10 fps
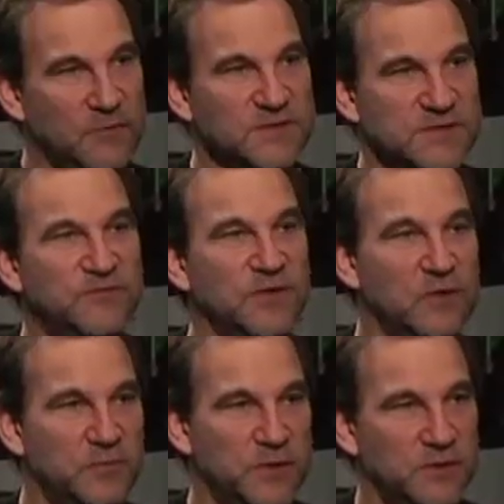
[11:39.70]
It was a
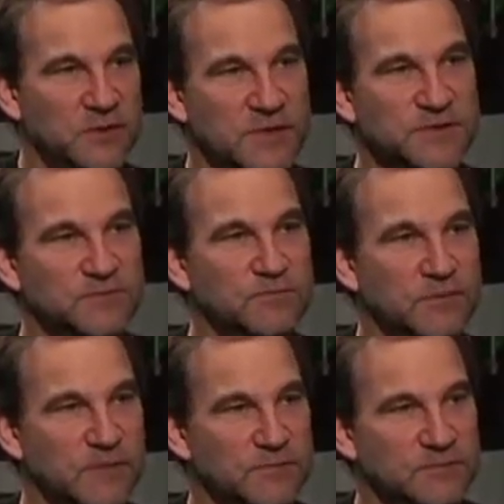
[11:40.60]
difficult period, yes.
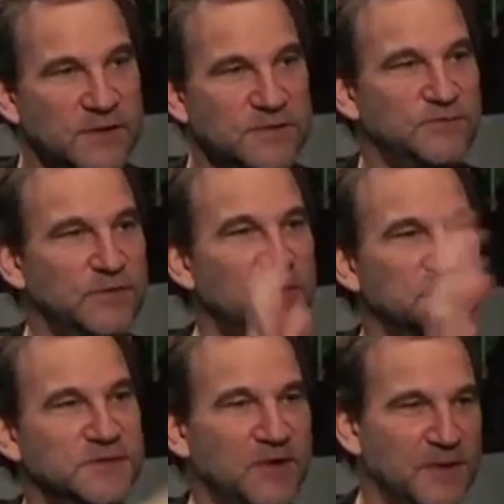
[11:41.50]
Yeah, that's for him
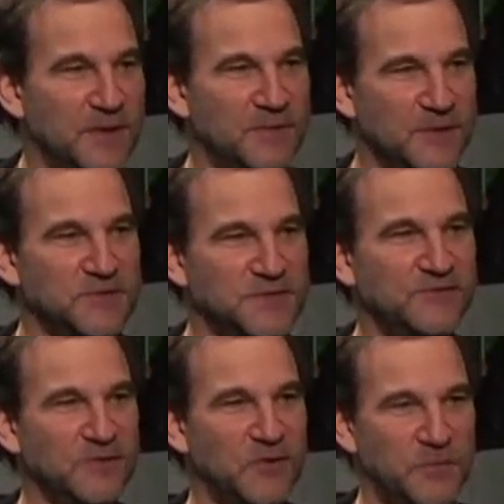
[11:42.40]
to talk about. But it was a
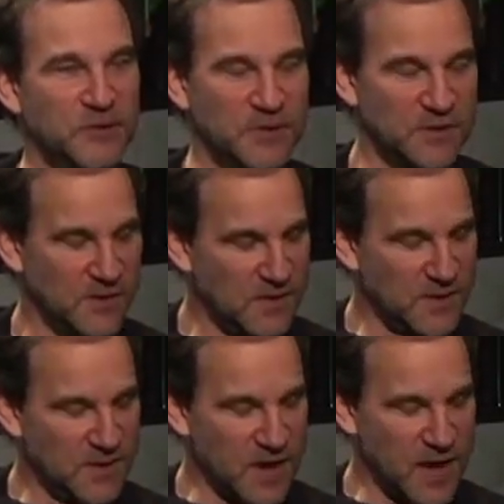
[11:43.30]
difficult period.
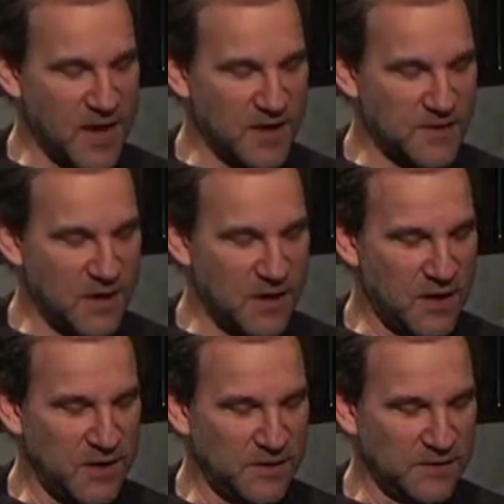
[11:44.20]
And
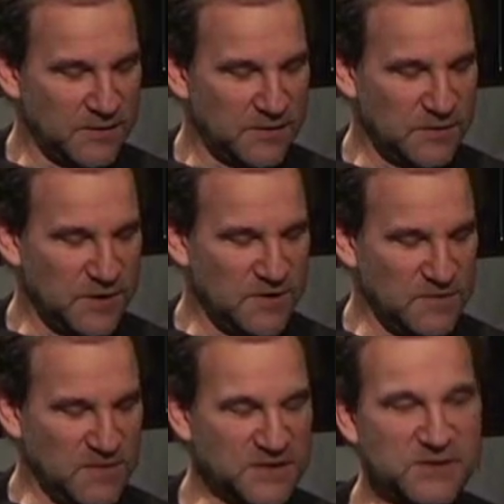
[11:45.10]
in
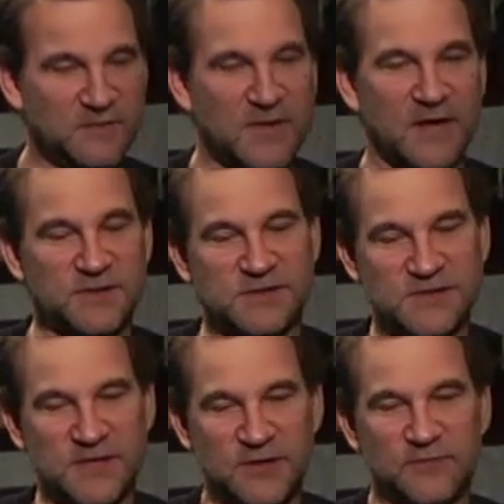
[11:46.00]
the midst of that,
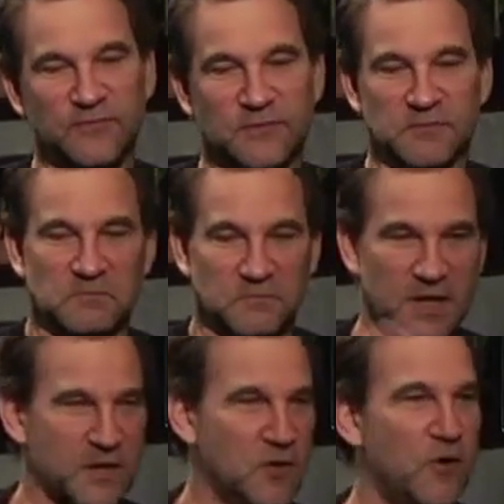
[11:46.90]
Steve
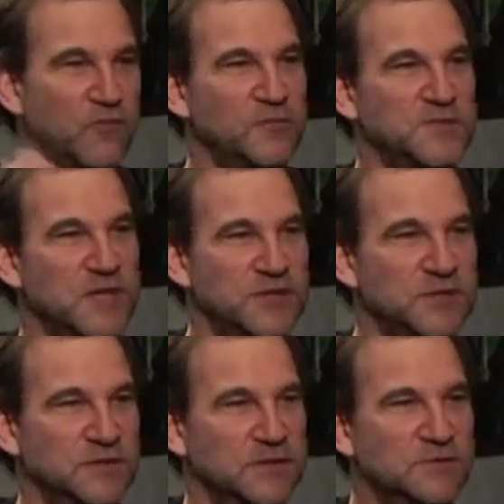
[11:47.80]
got a call from his
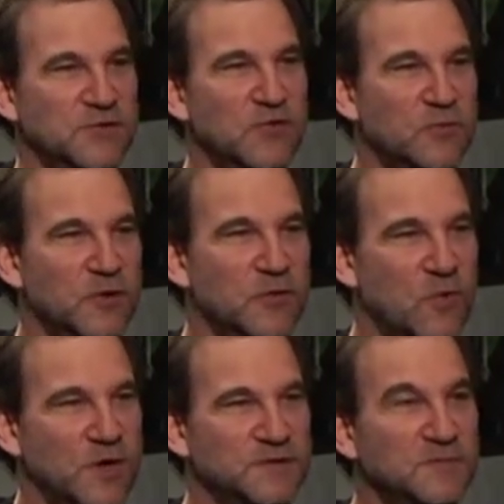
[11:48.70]
agent that Soderbergh
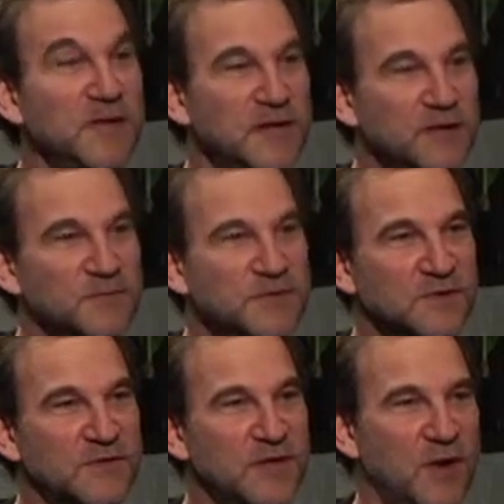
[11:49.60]
wanted to meet him.
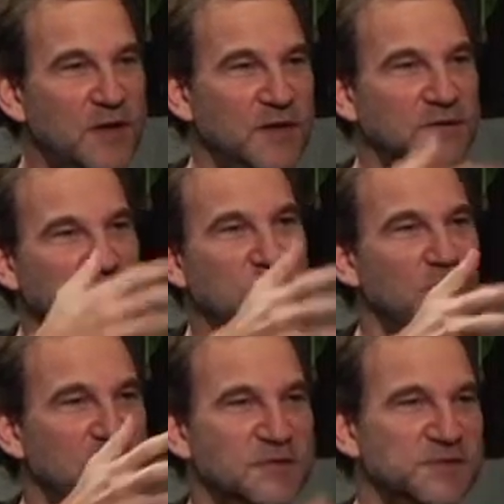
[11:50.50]
So he went
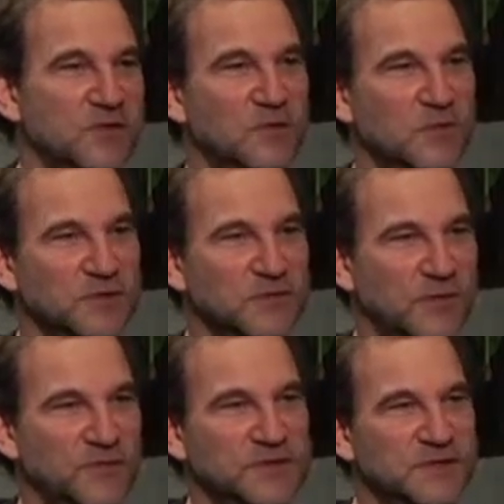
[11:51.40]
into Soderbergh's
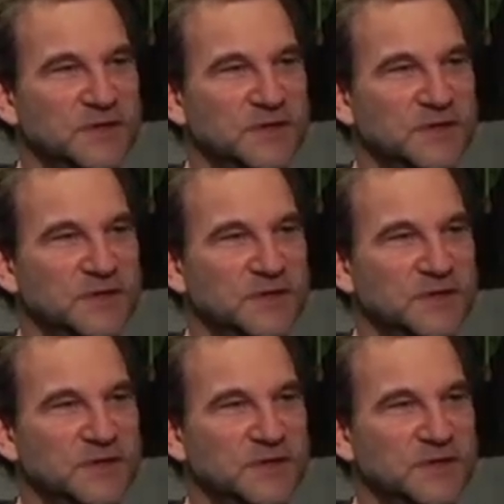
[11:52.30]
office,